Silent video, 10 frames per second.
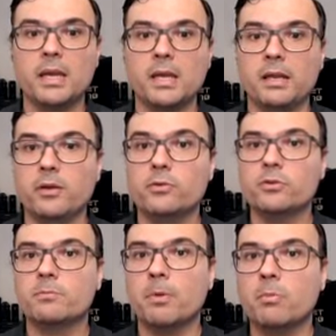It
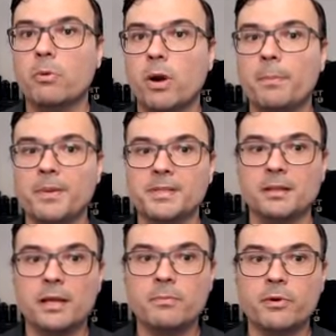uses Bubble Wrap as a
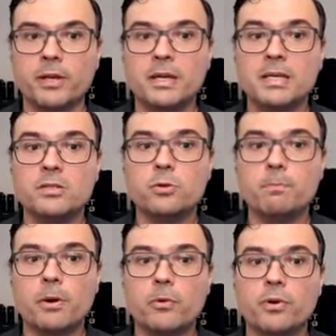library to
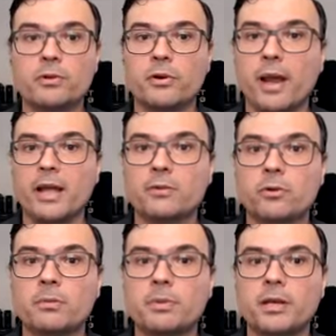power their
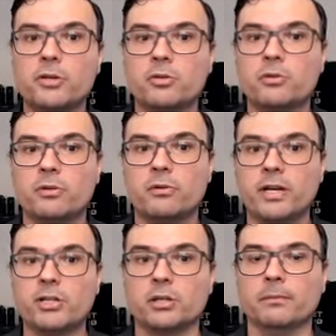Android application
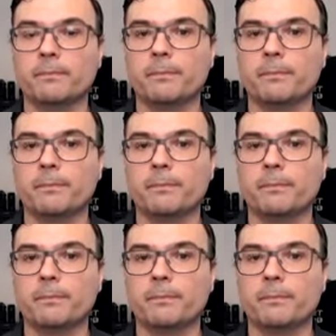generation.